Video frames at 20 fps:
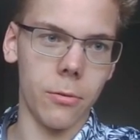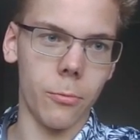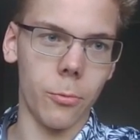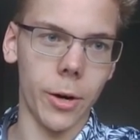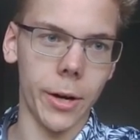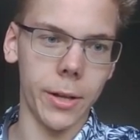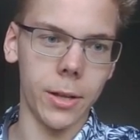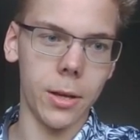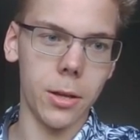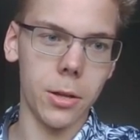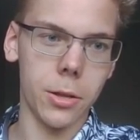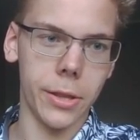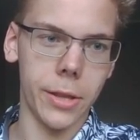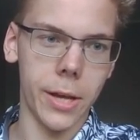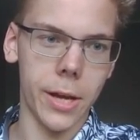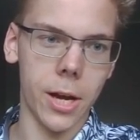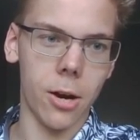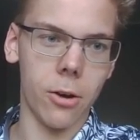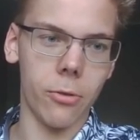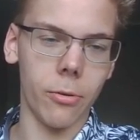white is
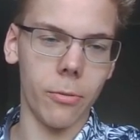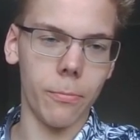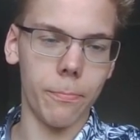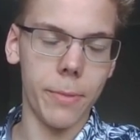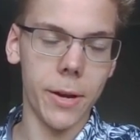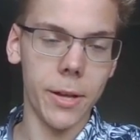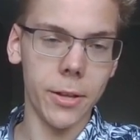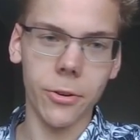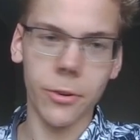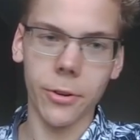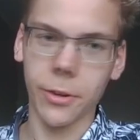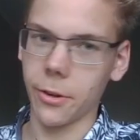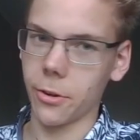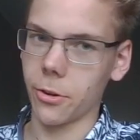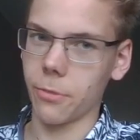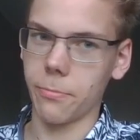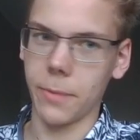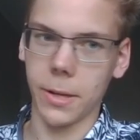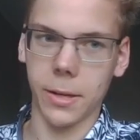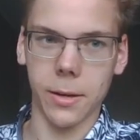now better
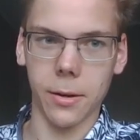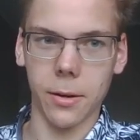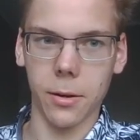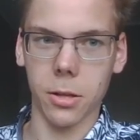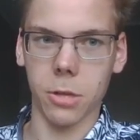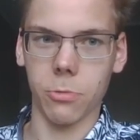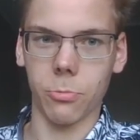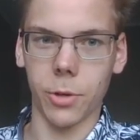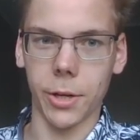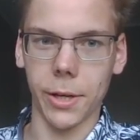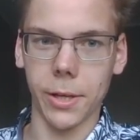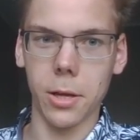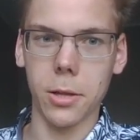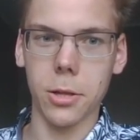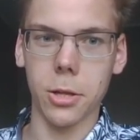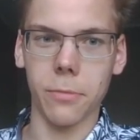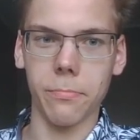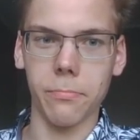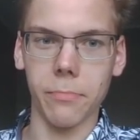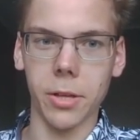here, because white
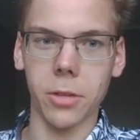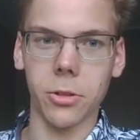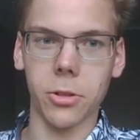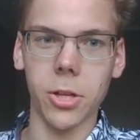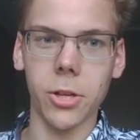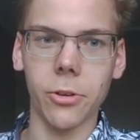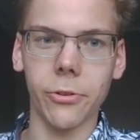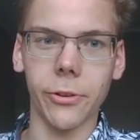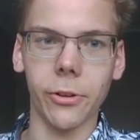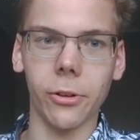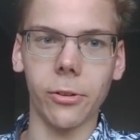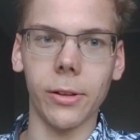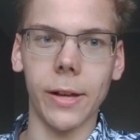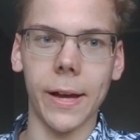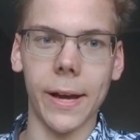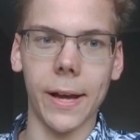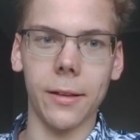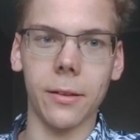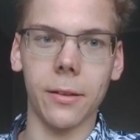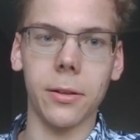is up material
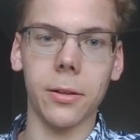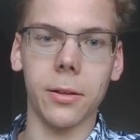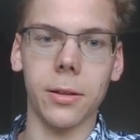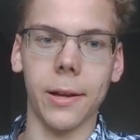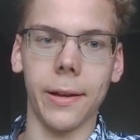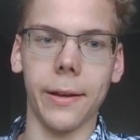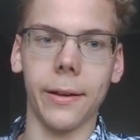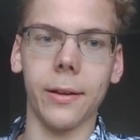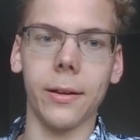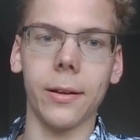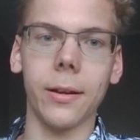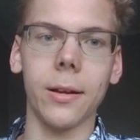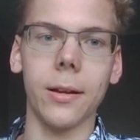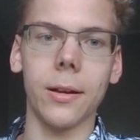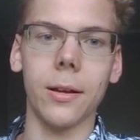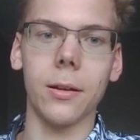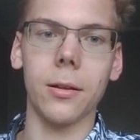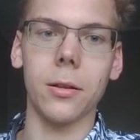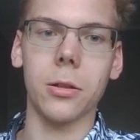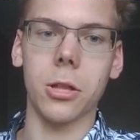and the king
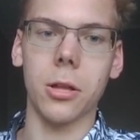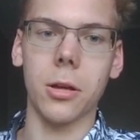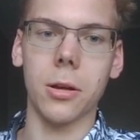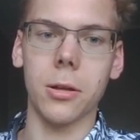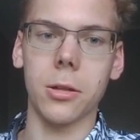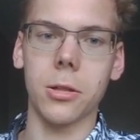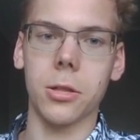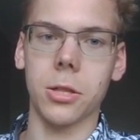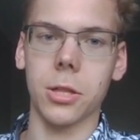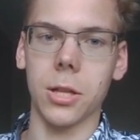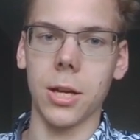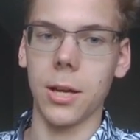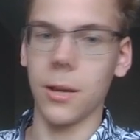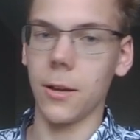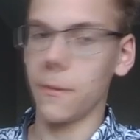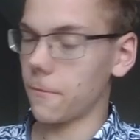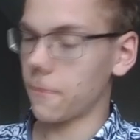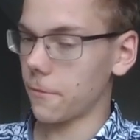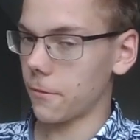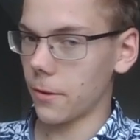is
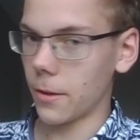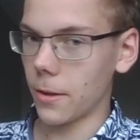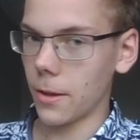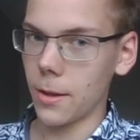safe.